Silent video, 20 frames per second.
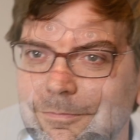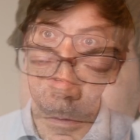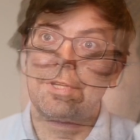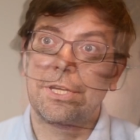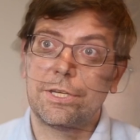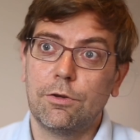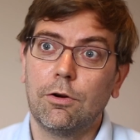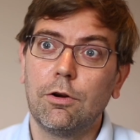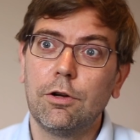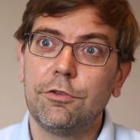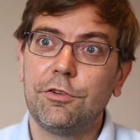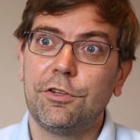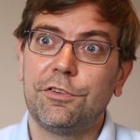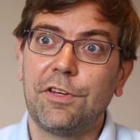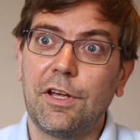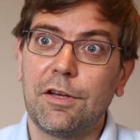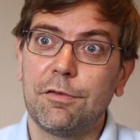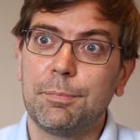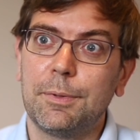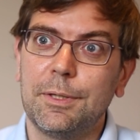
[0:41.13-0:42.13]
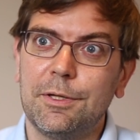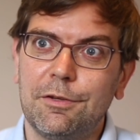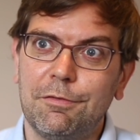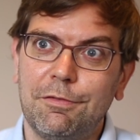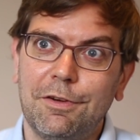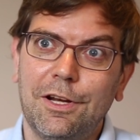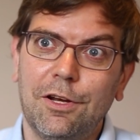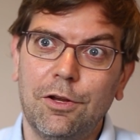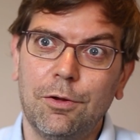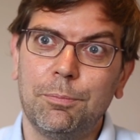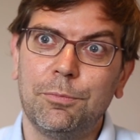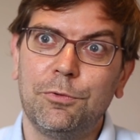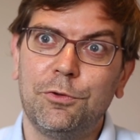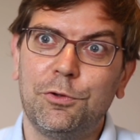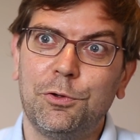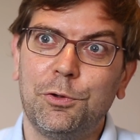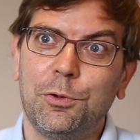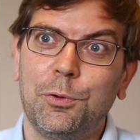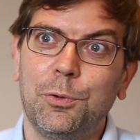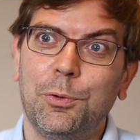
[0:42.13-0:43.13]
Technologies have been developed
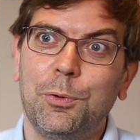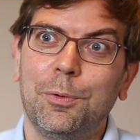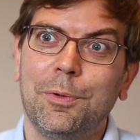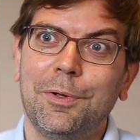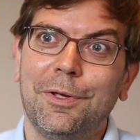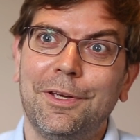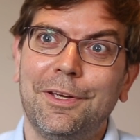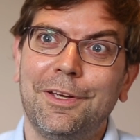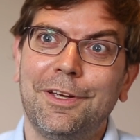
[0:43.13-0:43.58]
to